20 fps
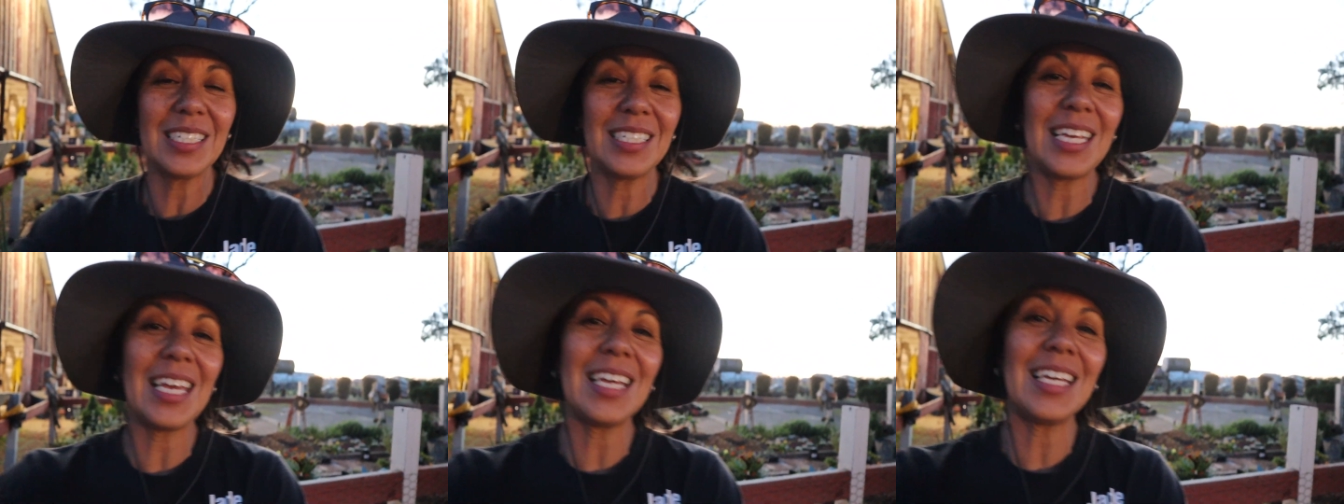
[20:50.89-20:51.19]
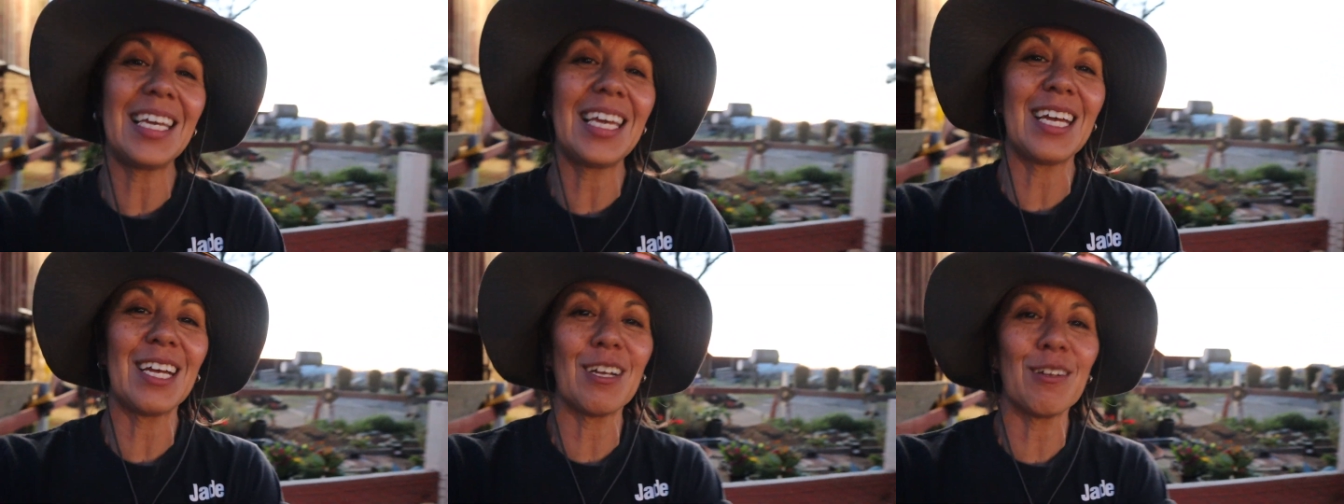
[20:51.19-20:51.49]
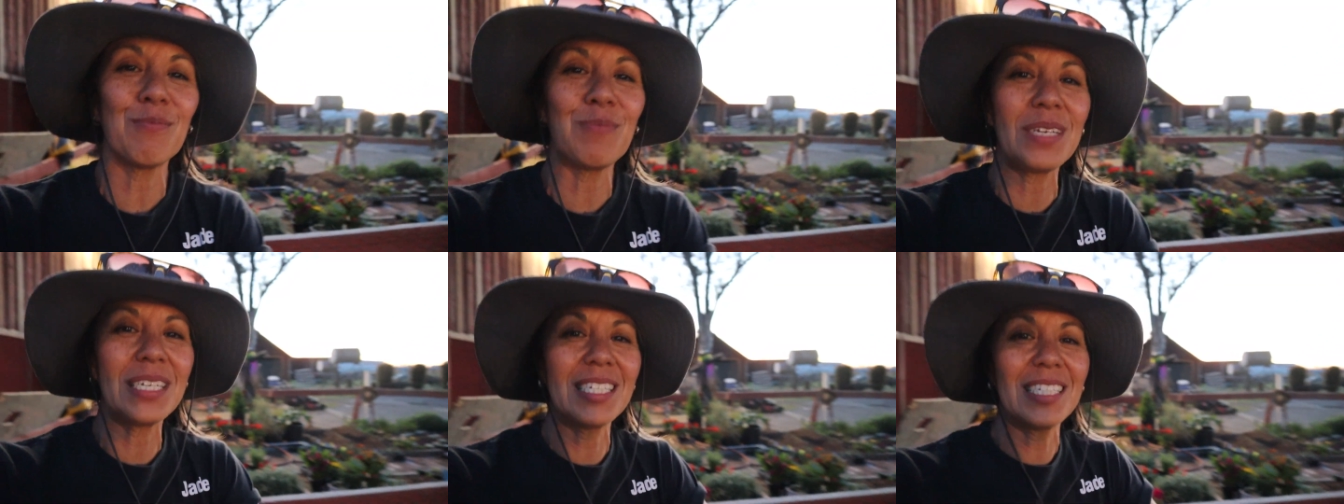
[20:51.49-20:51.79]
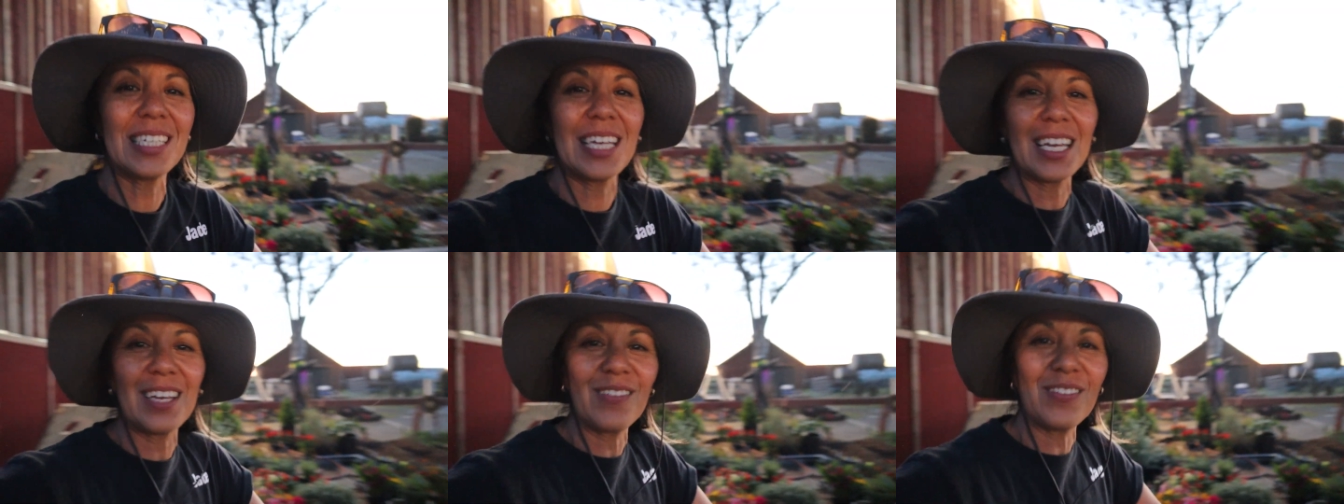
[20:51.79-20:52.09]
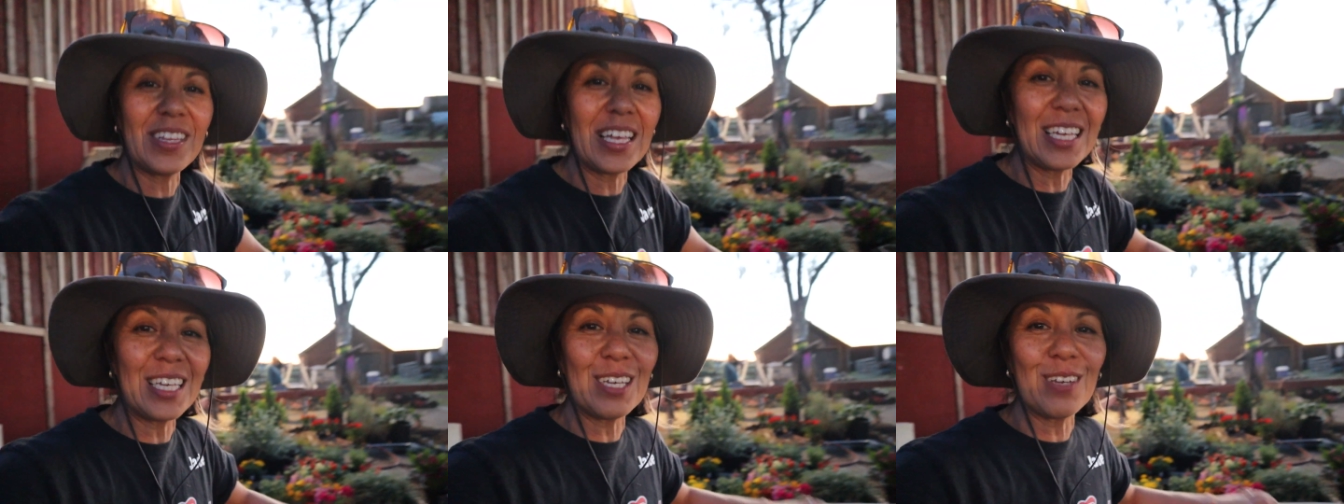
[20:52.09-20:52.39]
Take care, be safe.
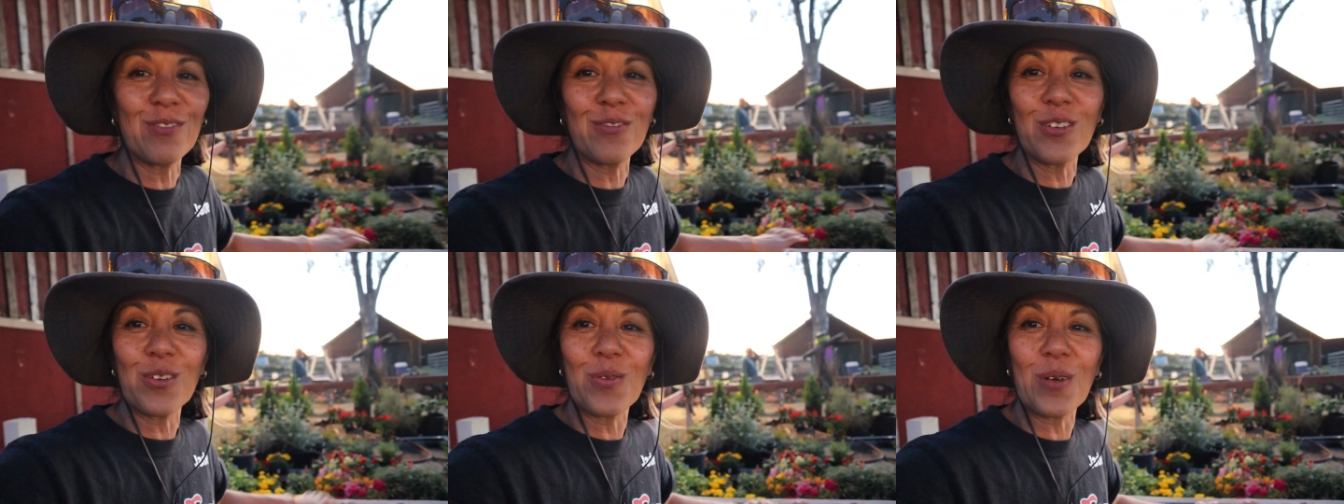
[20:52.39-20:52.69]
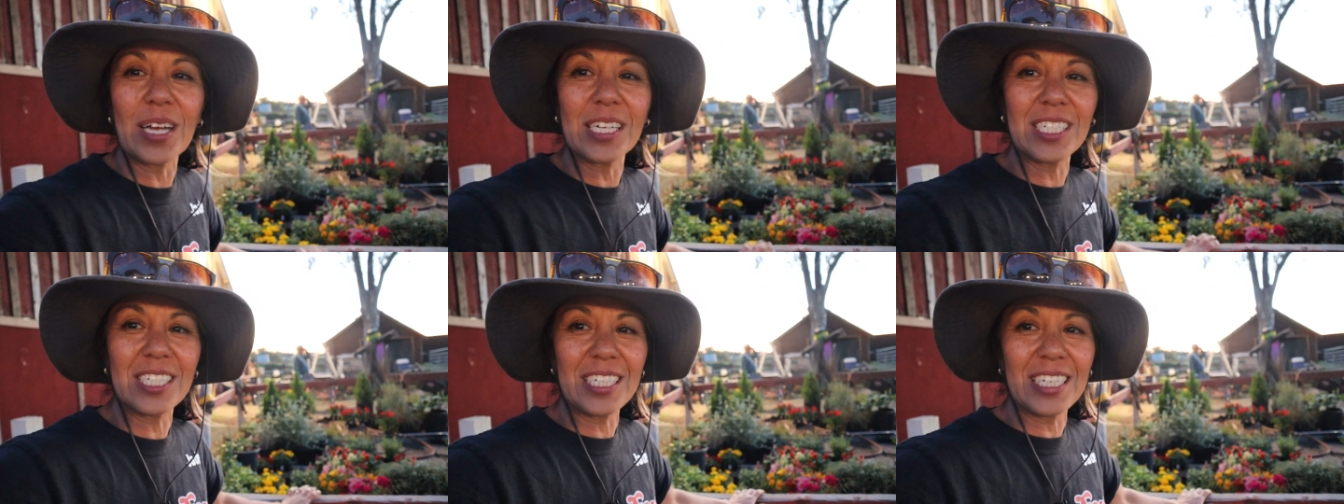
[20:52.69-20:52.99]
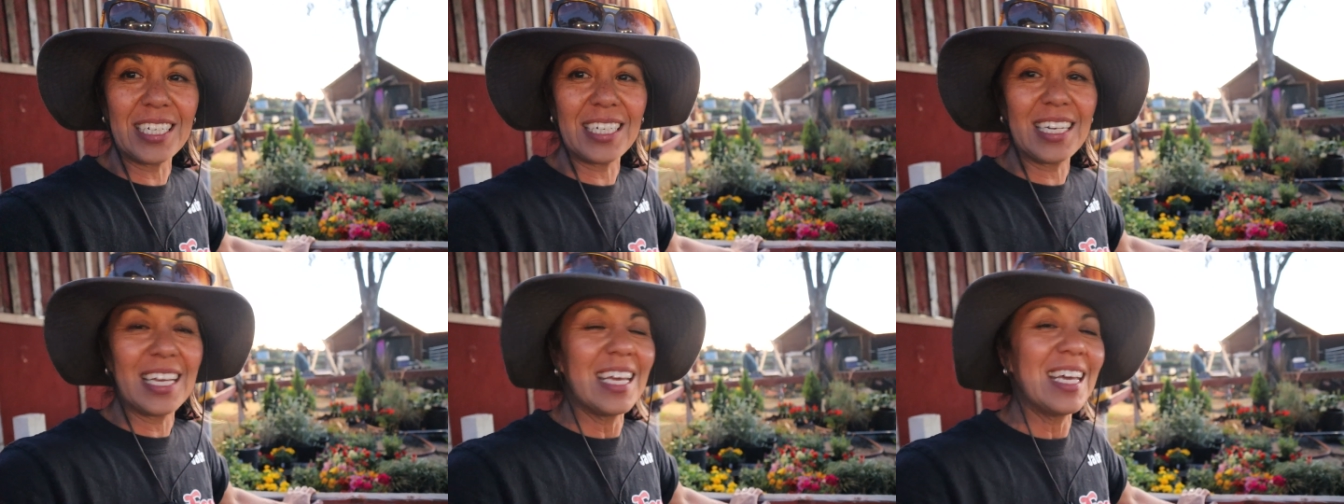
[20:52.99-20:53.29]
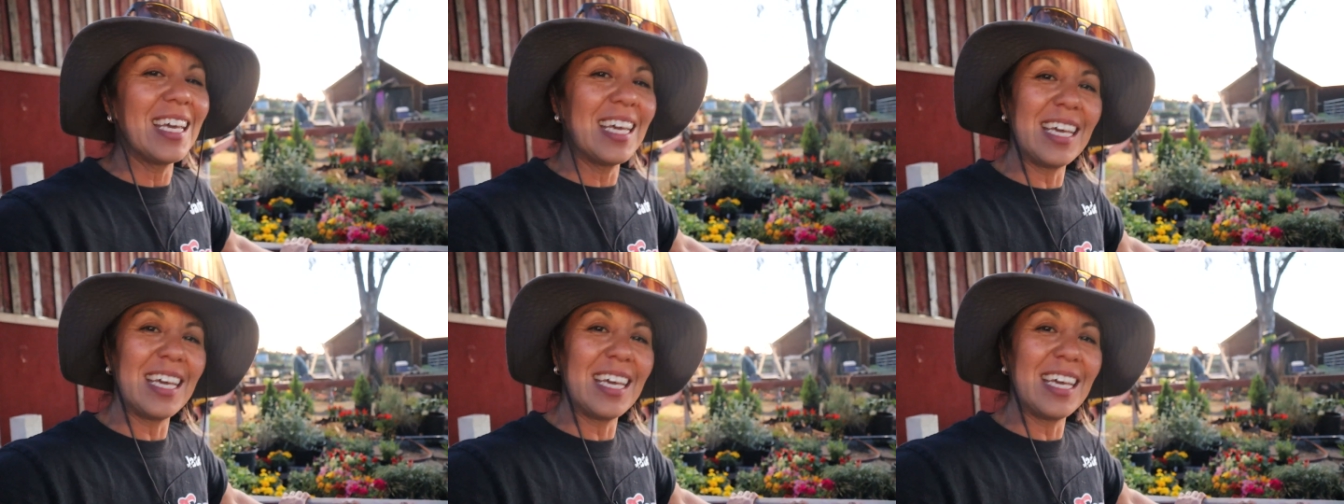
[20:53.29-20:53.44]
Thank you for watching,